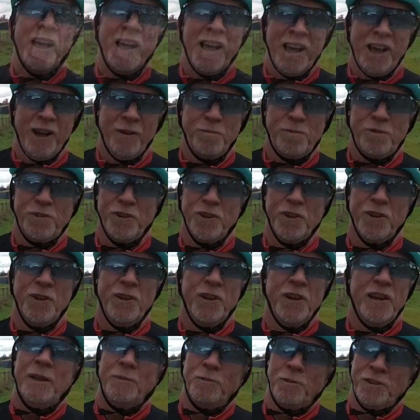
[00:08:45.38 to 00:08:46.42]
that helps you
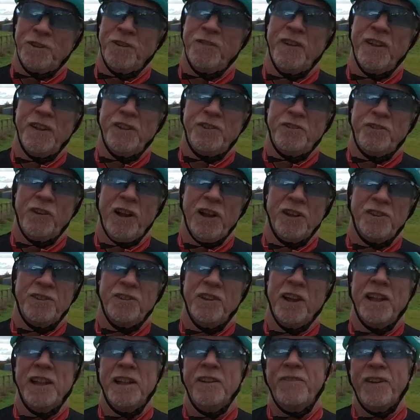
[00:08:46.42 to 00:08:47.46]
and was of
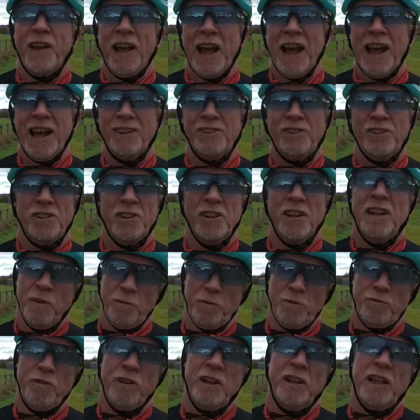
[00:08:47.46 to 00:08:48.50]
interest. And if it has, it
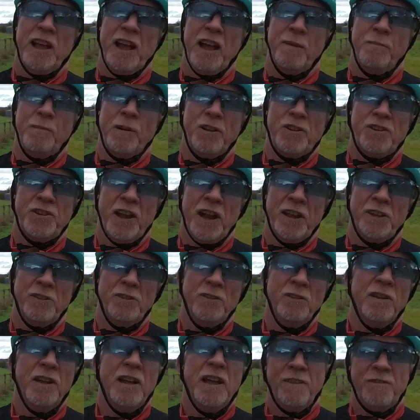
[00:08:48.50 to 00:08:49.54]
would really help my
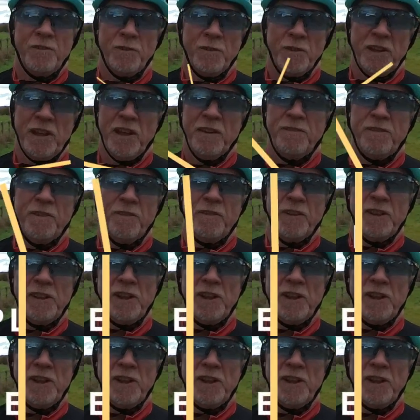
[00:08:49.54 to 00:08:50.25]
channel if you would give the